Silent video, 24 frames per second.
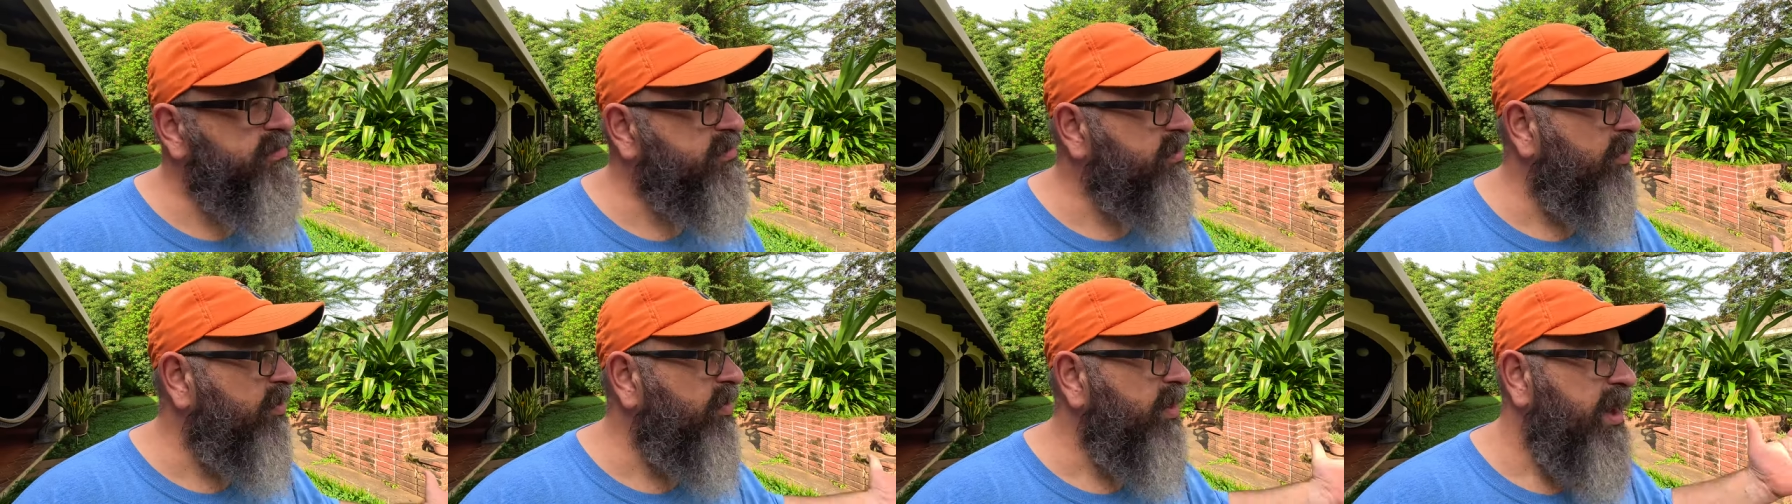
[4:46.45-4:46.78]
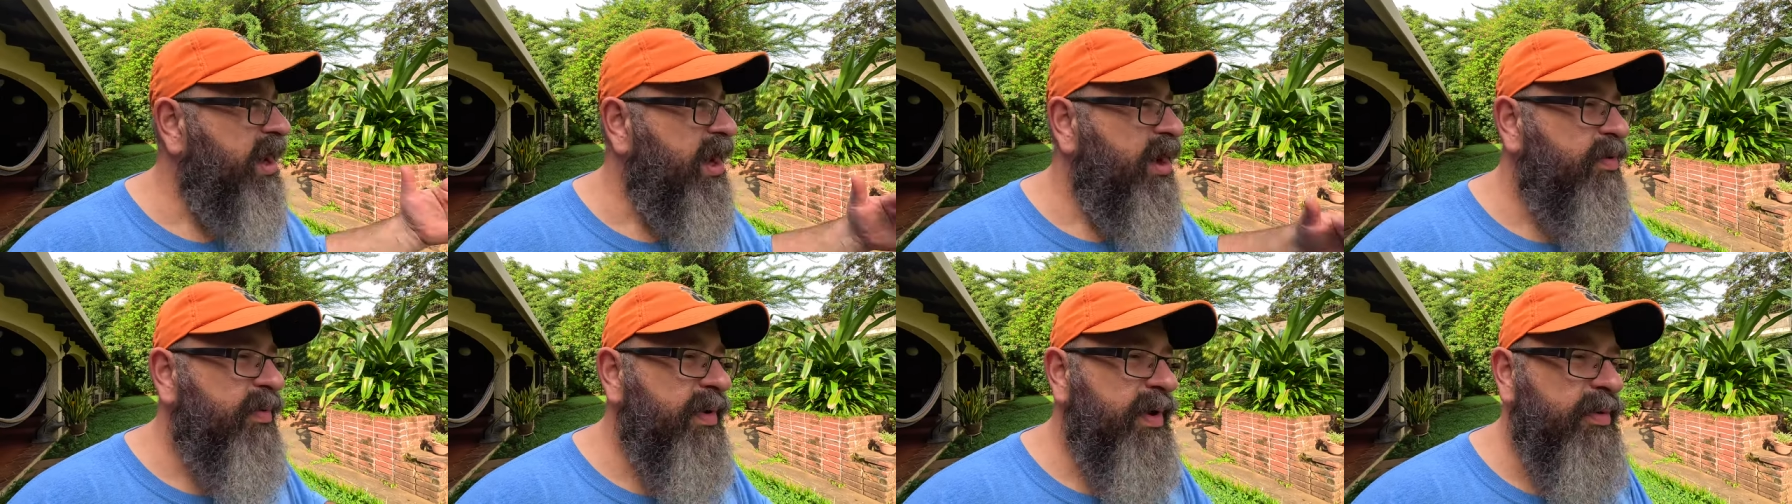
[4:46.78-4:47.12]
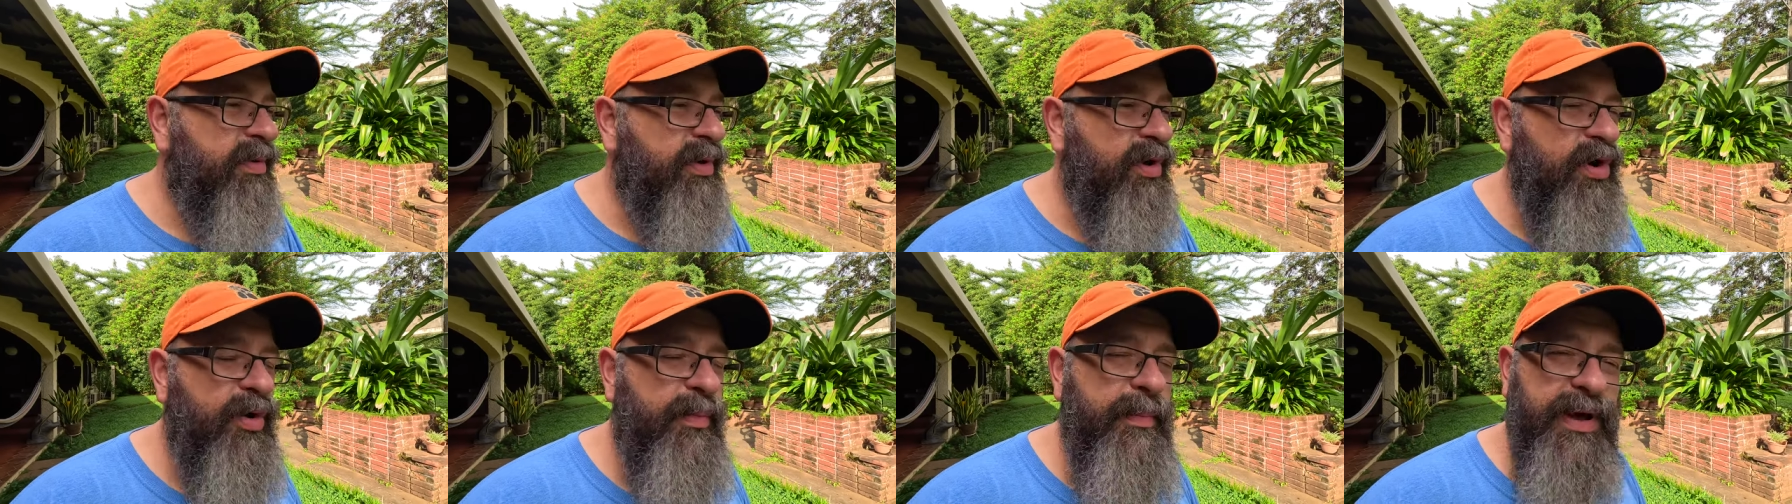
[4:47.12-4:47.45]
So we
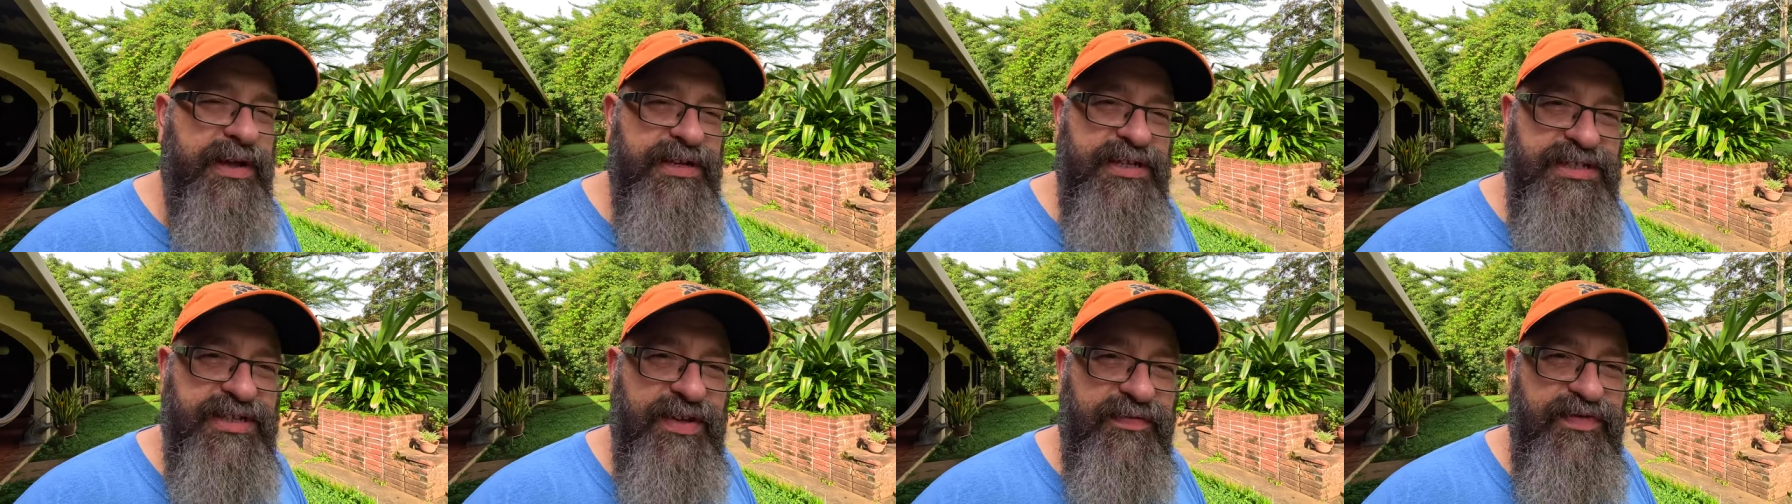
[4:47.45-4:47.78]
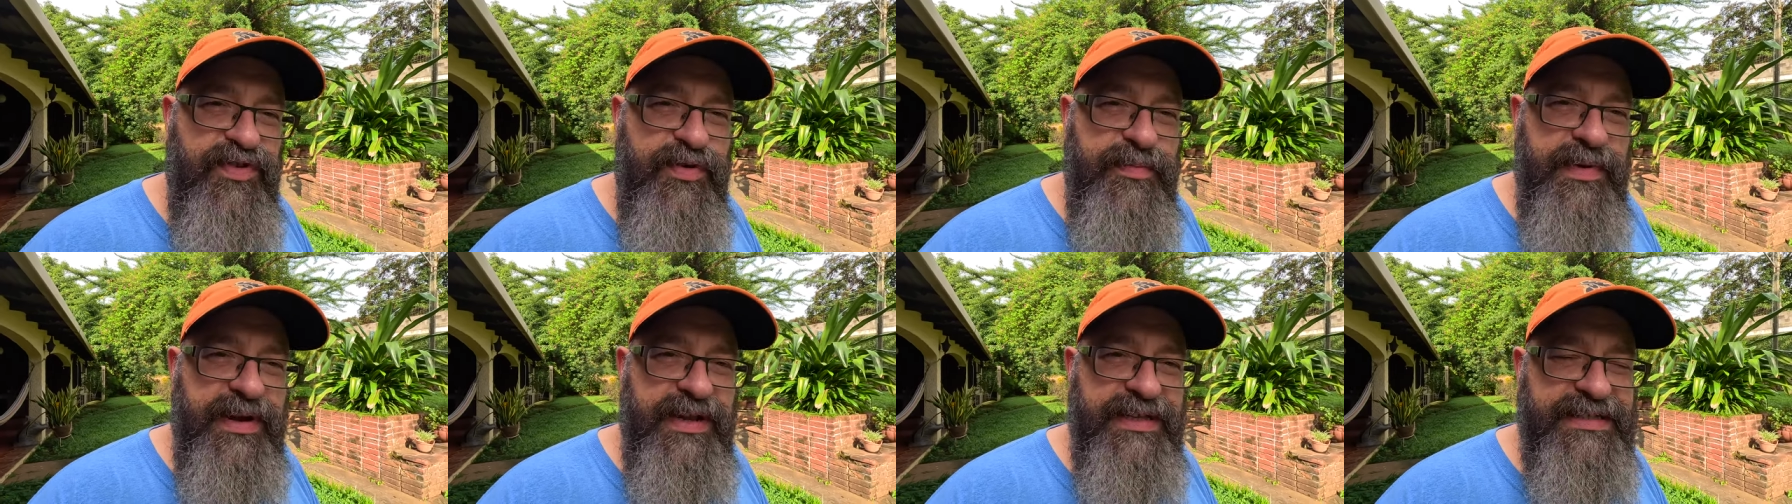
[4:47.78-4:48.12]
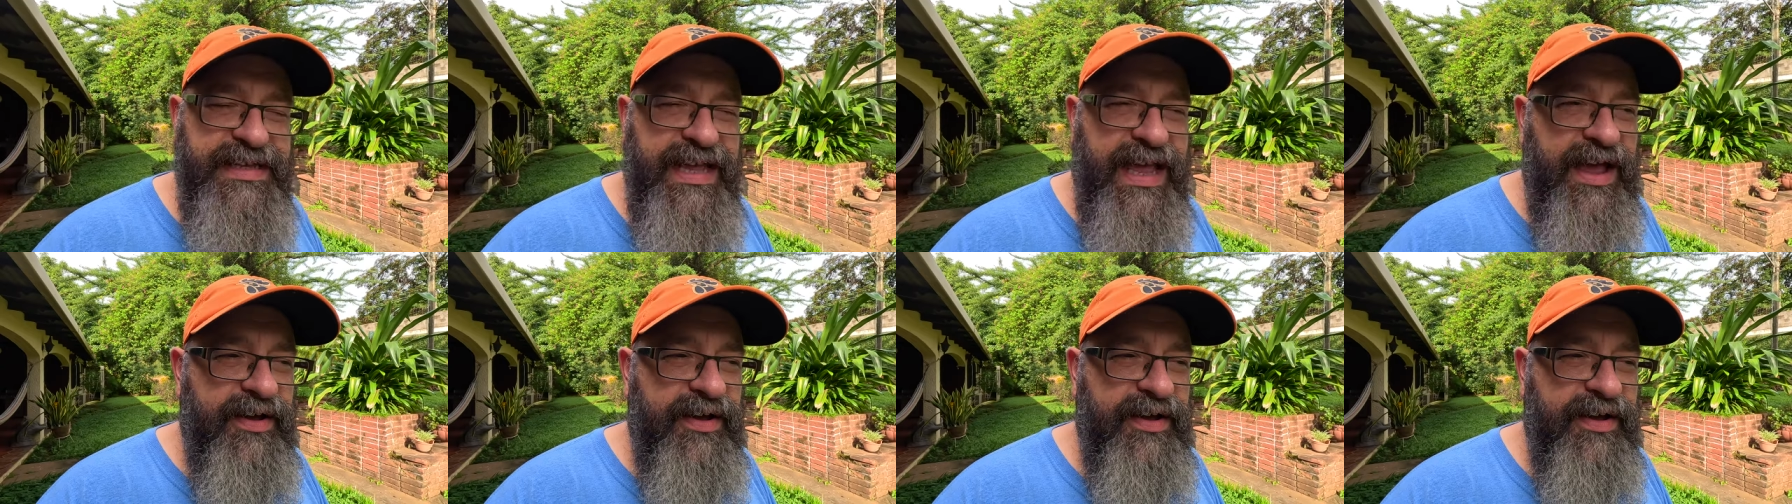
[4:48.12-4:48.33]
were home by just a few minutes